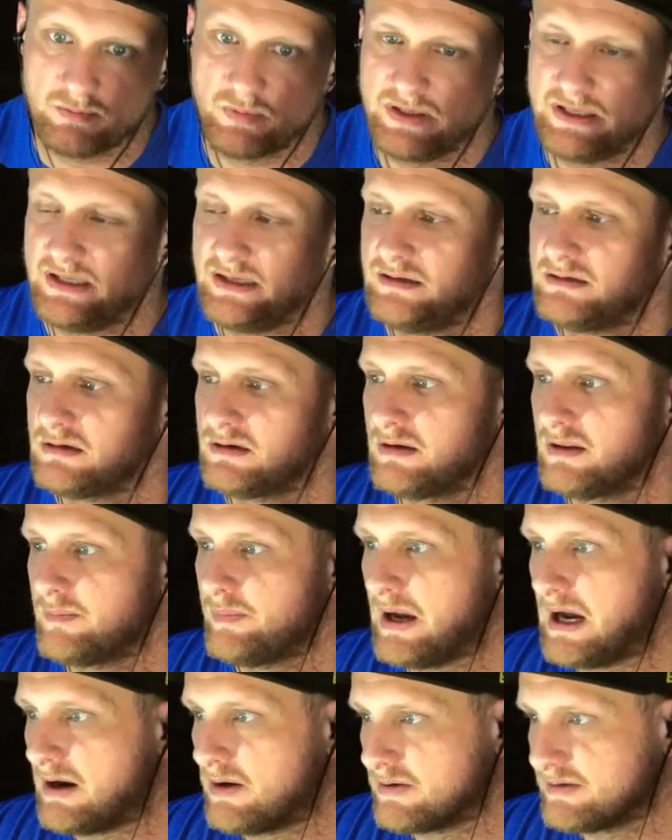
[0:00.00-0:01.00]
We did turn the
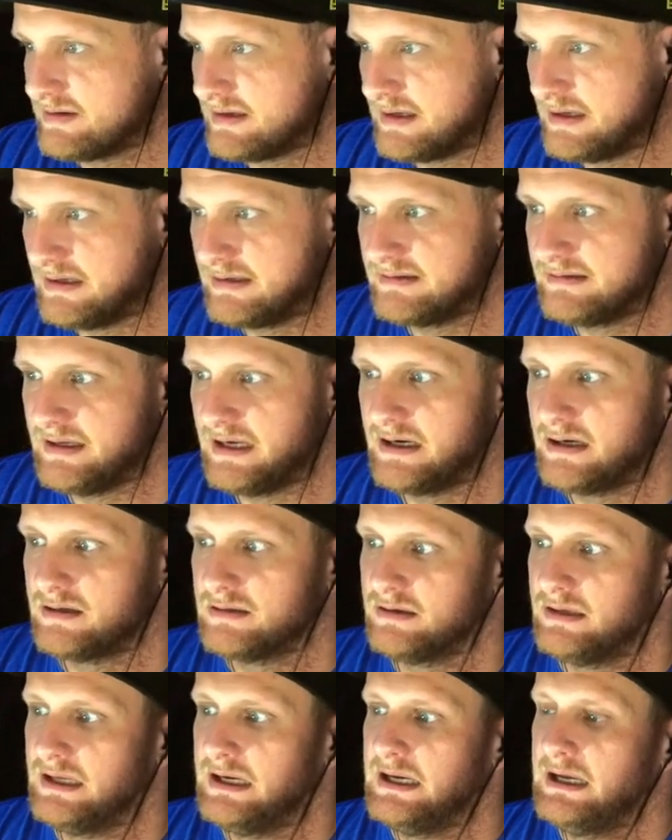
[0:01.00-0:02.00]
power settings down,